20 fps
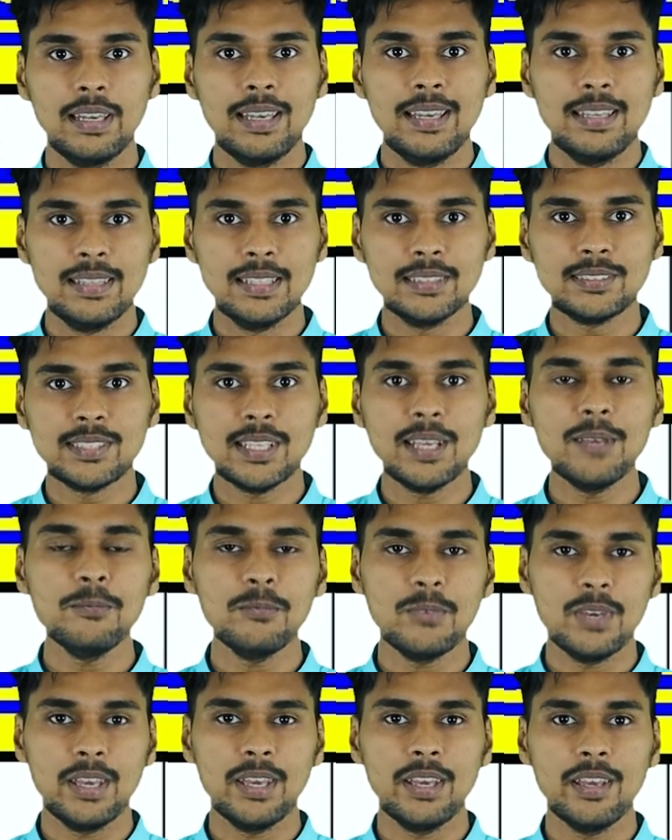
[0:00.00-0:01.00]
In the same
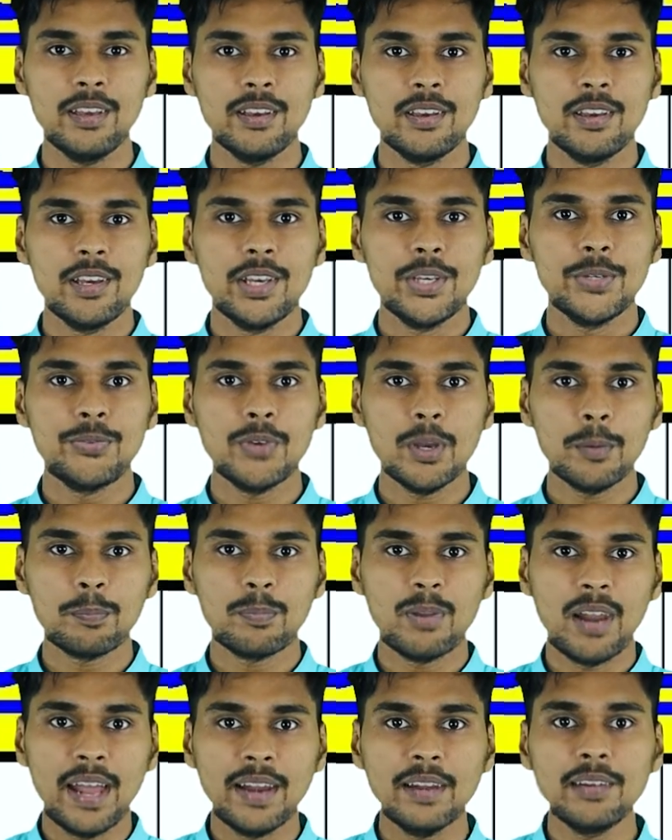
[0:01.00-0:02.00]
way, if you are
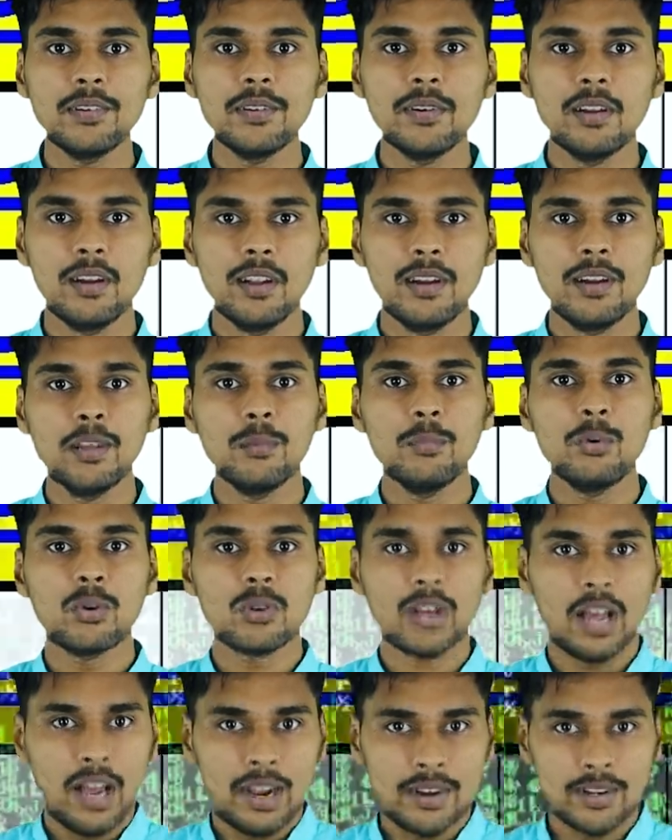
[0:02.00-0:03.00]
planning to learn
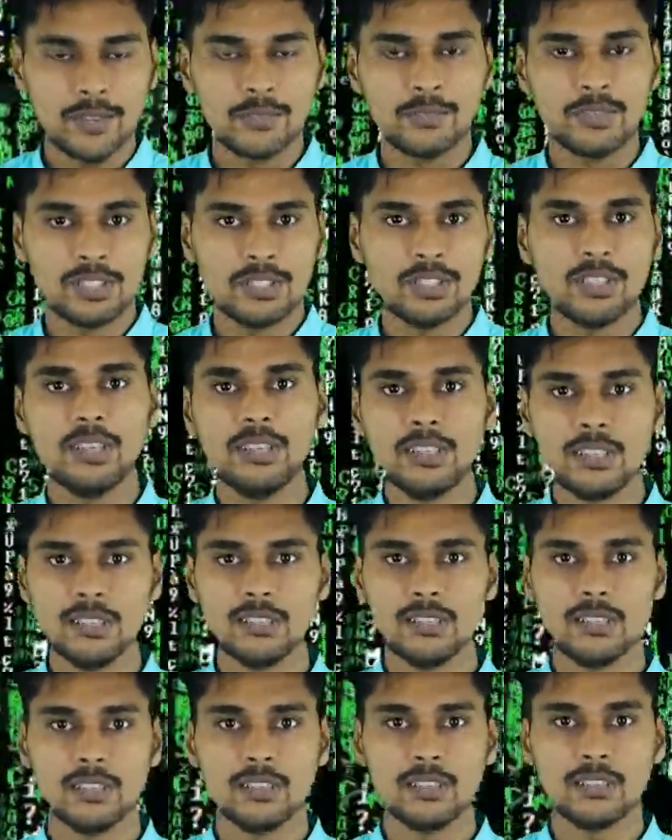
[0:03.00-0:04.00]
about artificial
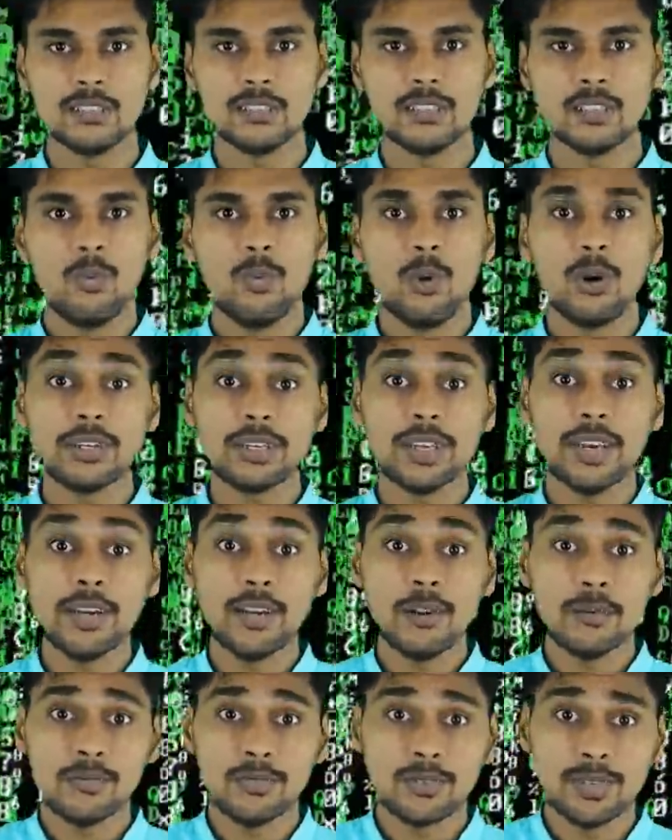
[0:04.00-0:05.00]
intelligence, what kind
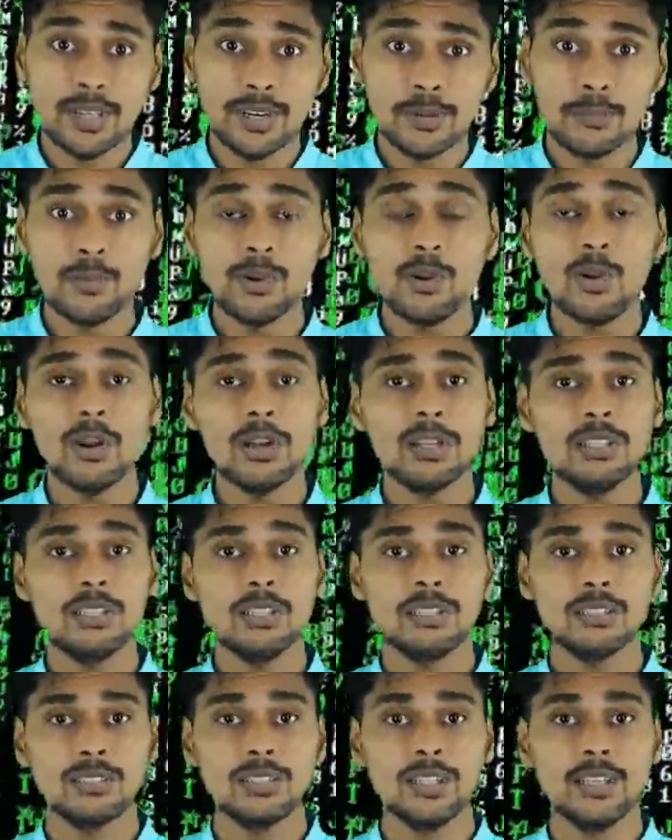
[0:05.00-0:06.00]
of
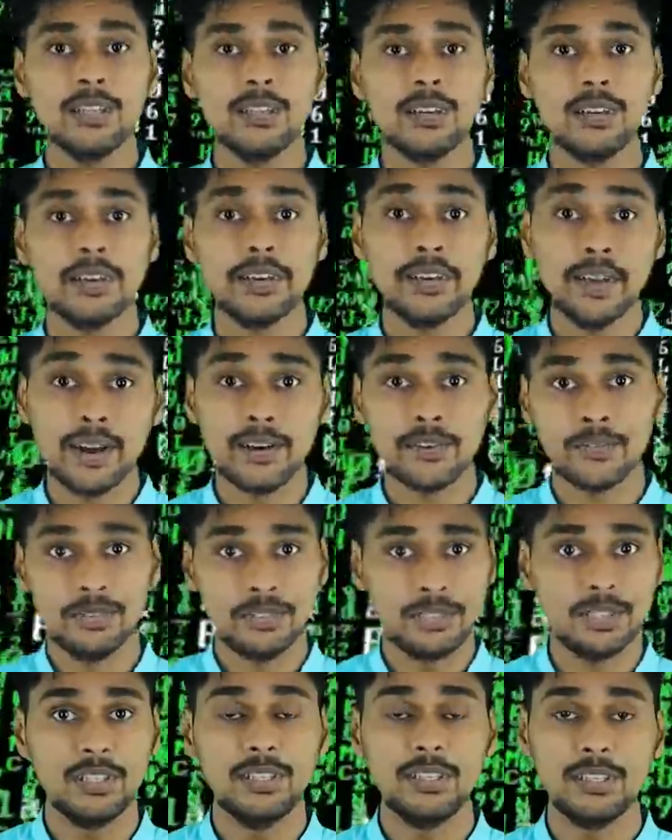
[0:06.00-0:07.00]
terminology is there in
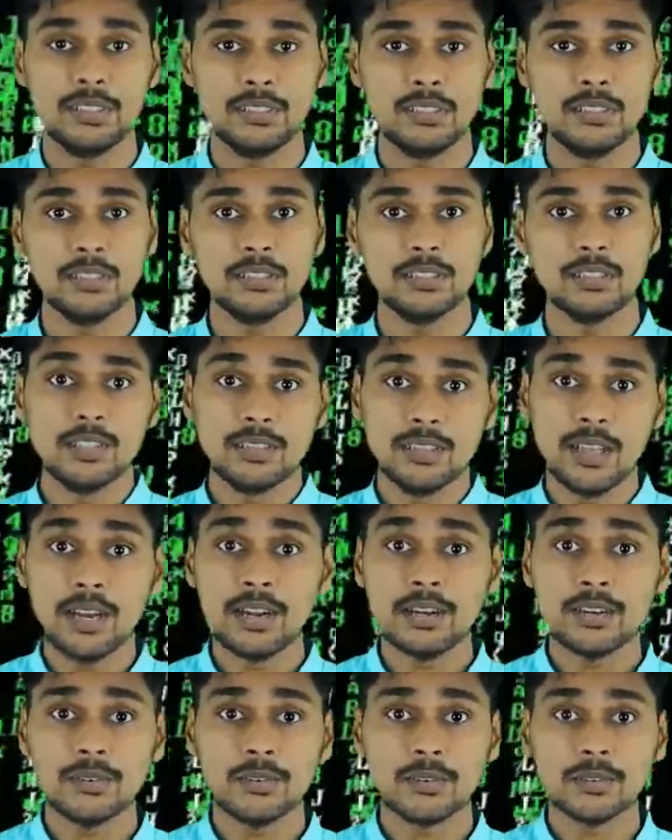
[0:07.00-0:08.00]
artificial intelligence?
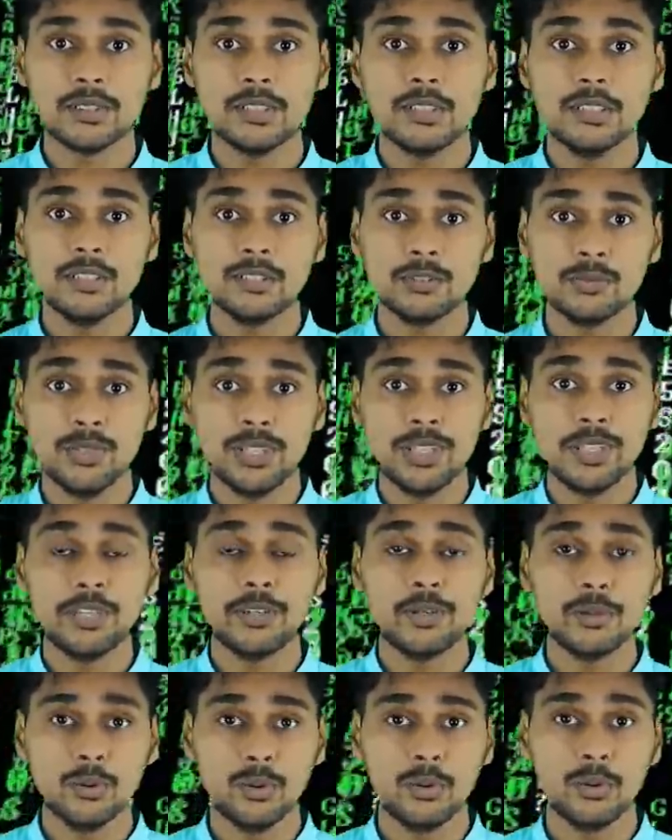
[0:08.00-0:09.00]
That things we need
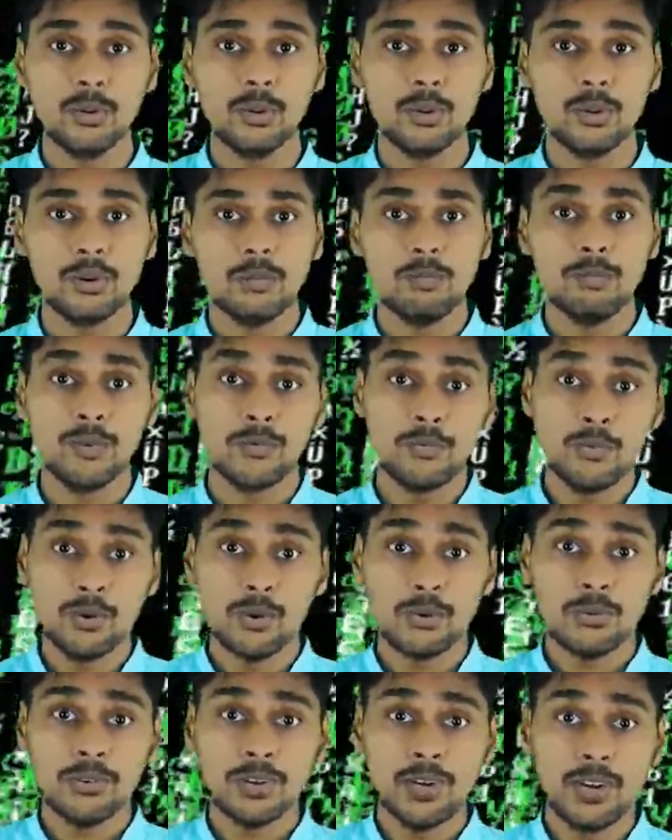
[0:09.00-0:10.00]
to know
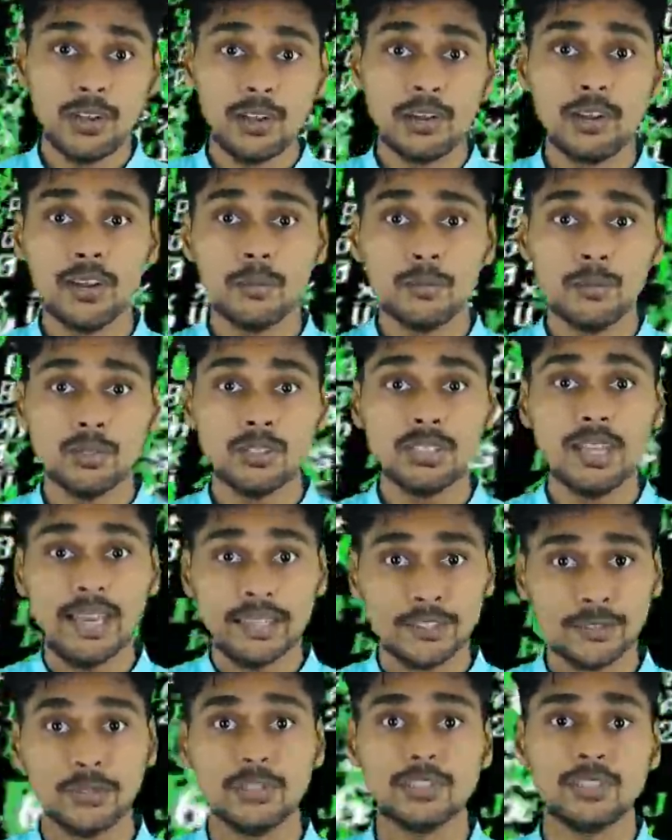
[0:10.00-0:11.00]
before we learn about the
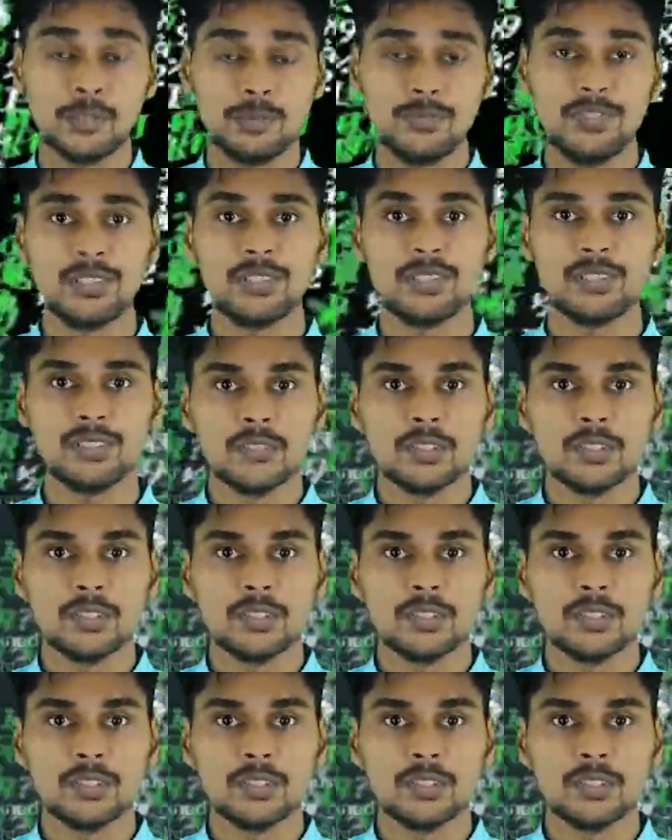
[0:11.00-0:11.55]
actual subject.